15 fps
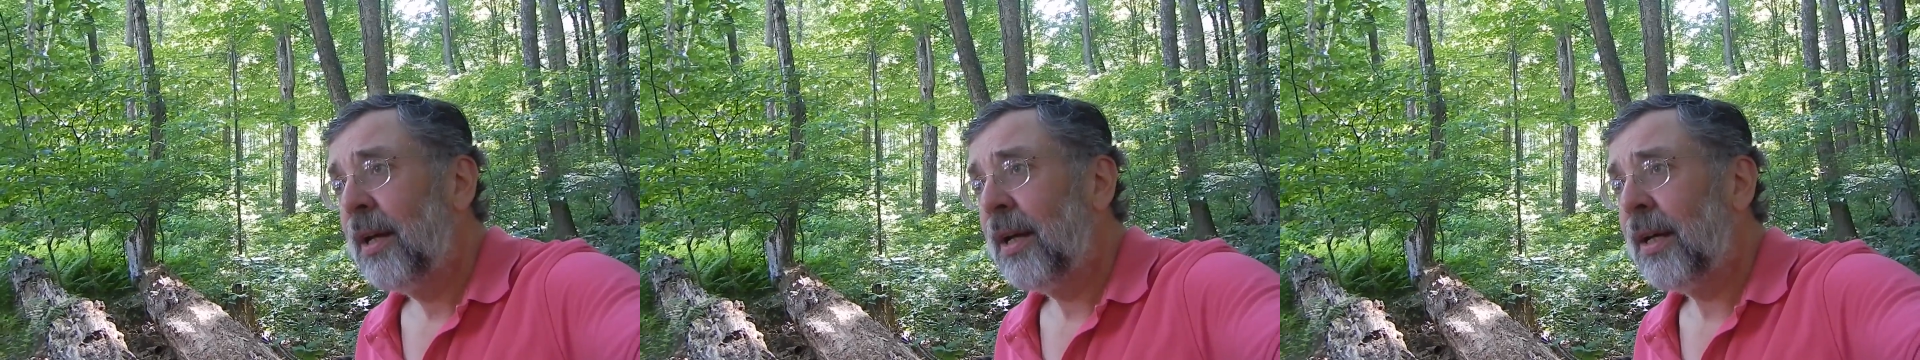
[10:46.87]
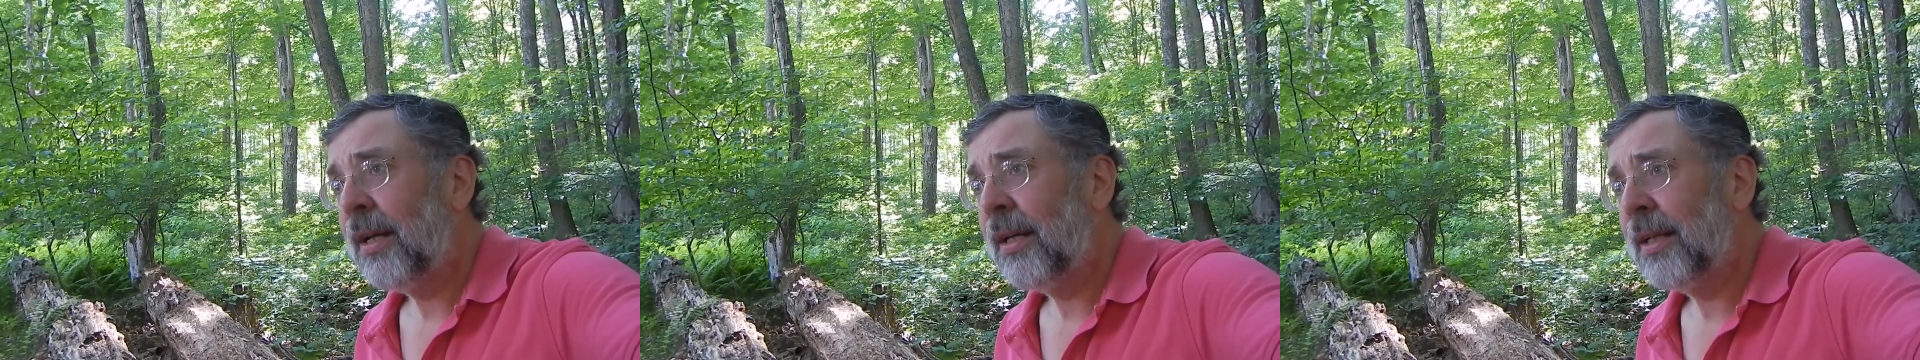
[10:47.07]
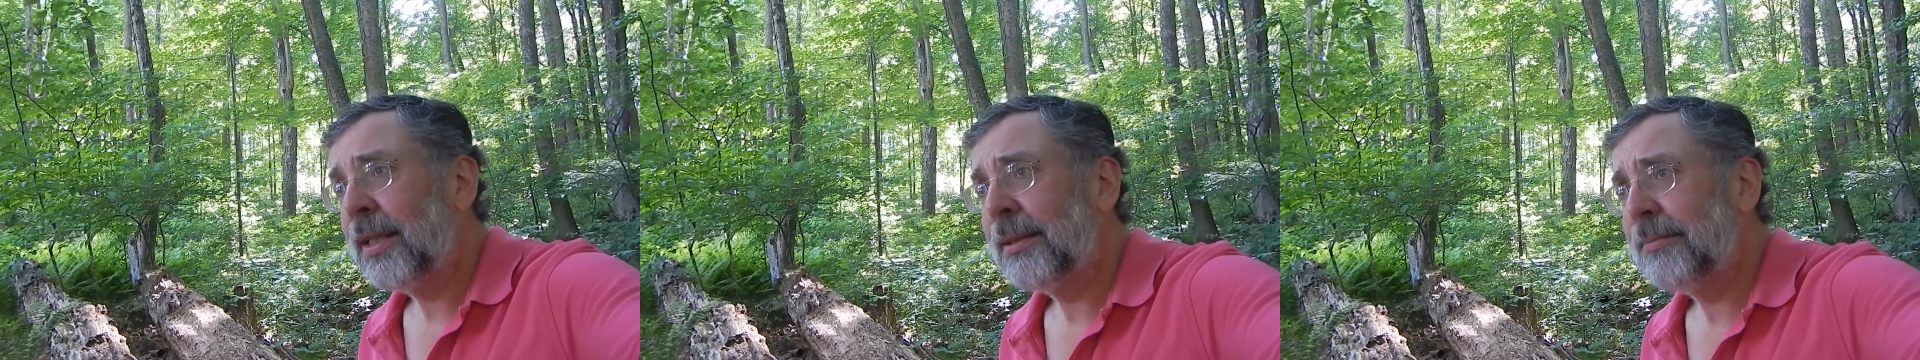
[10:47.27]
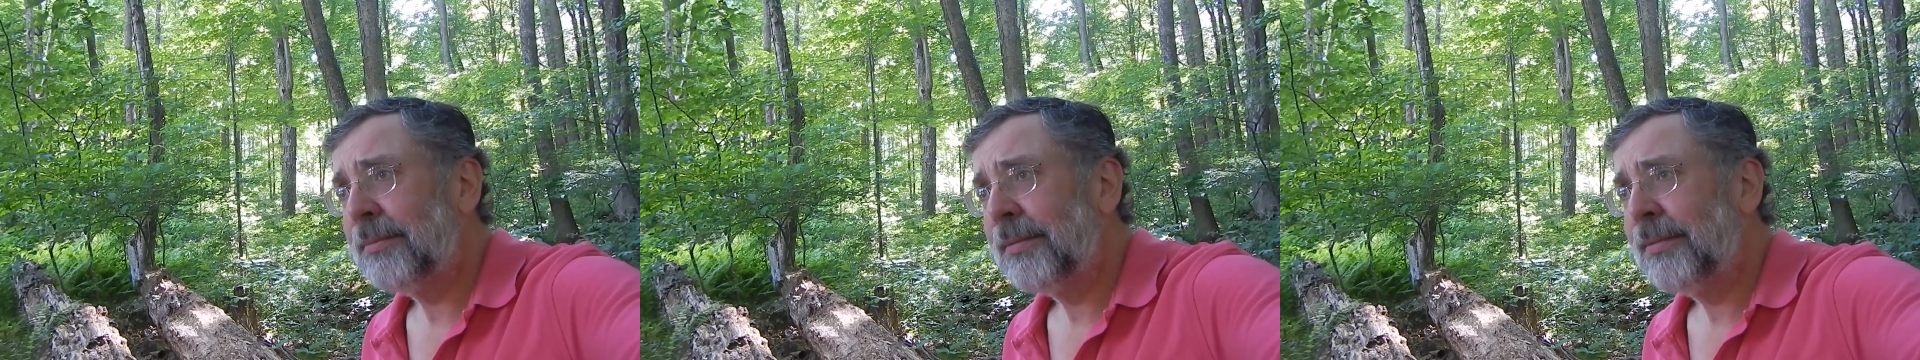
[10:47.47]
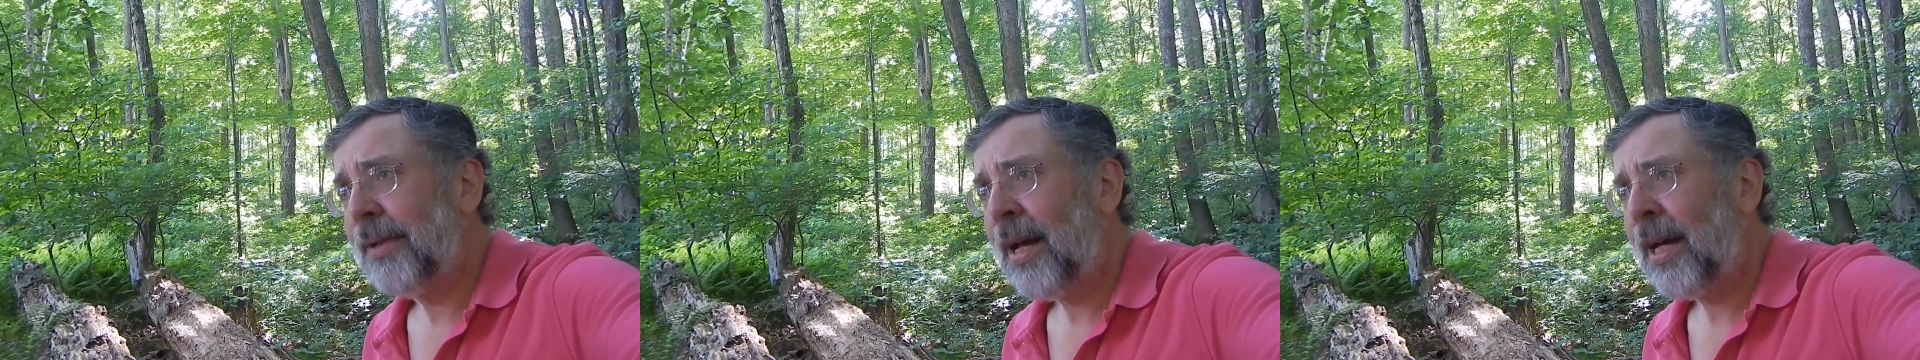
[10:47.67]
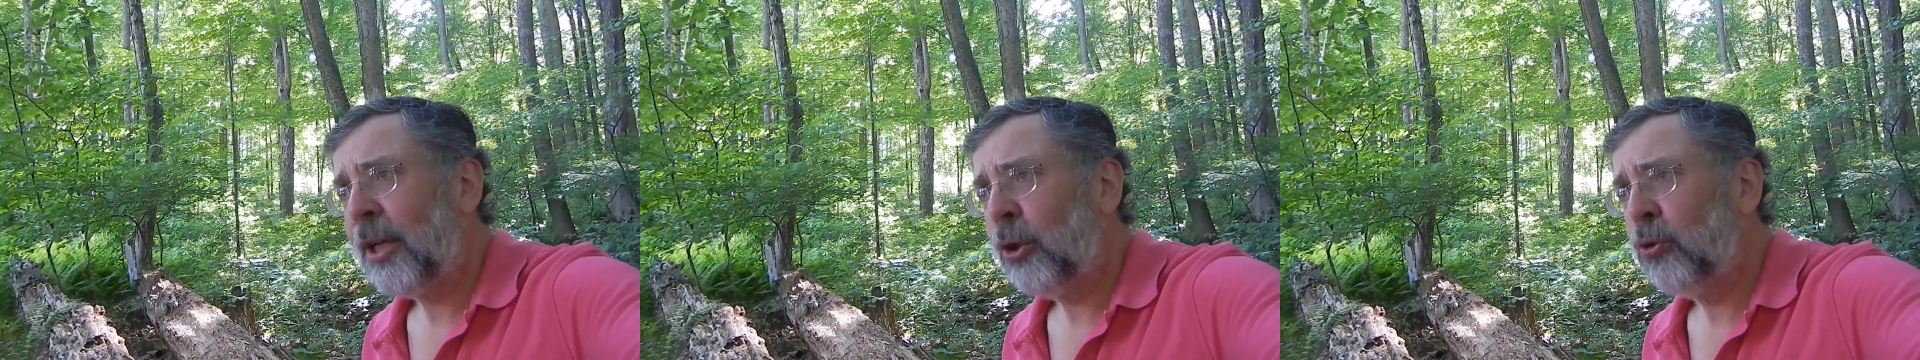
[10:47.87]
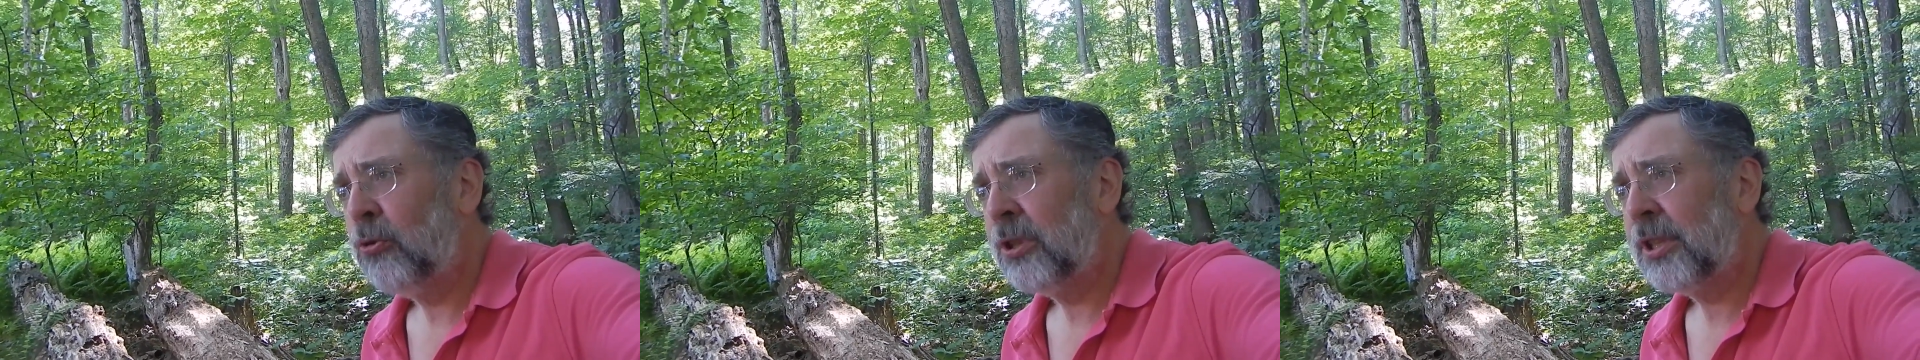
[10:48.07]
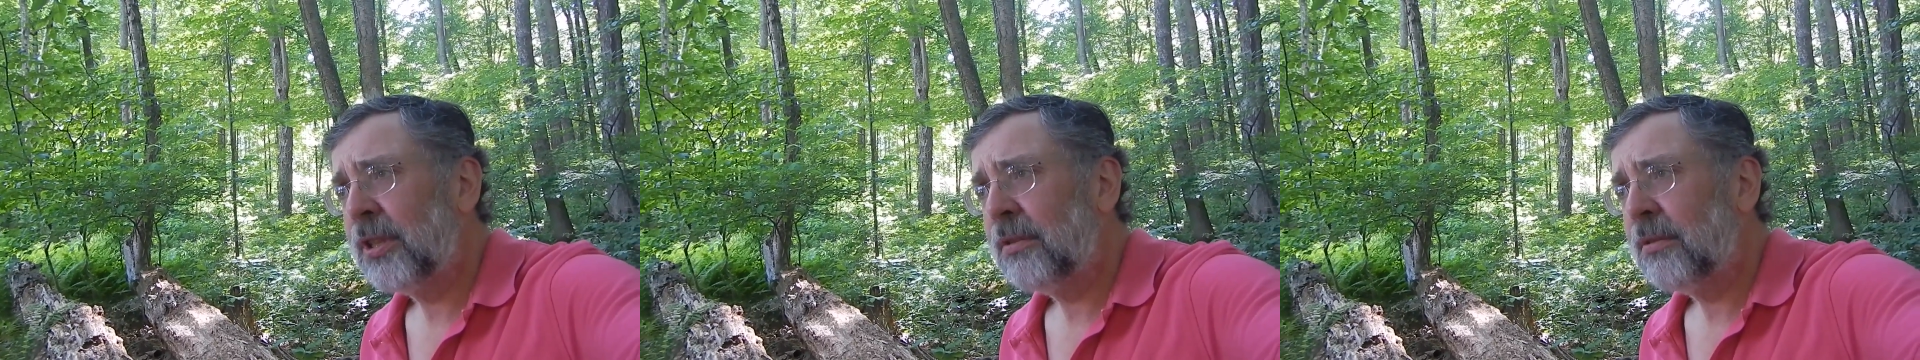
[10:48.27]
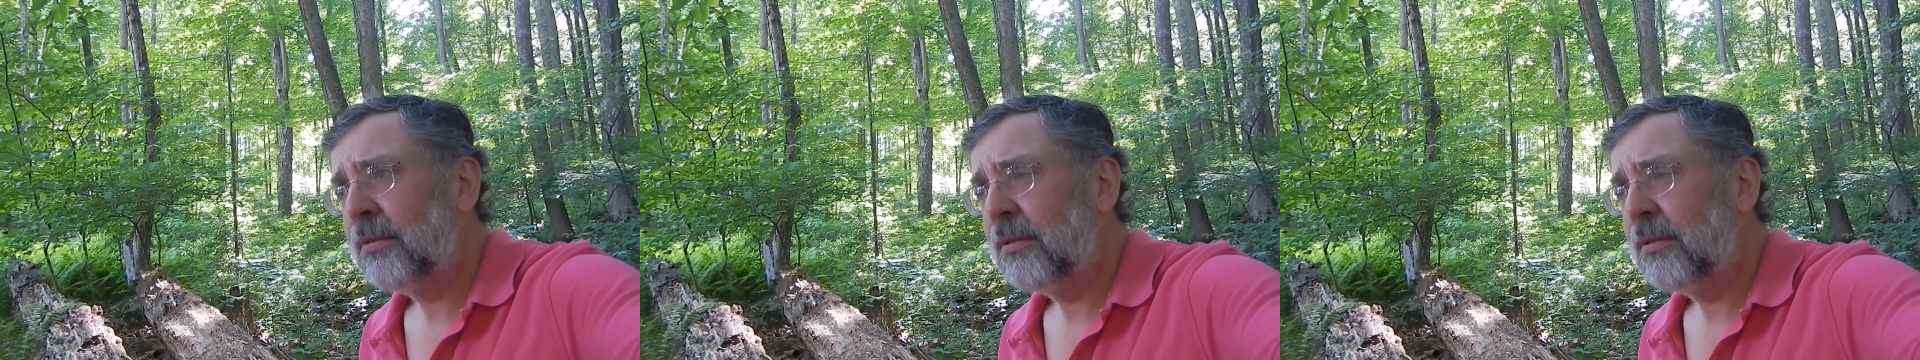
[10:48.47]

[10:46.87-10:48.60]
I used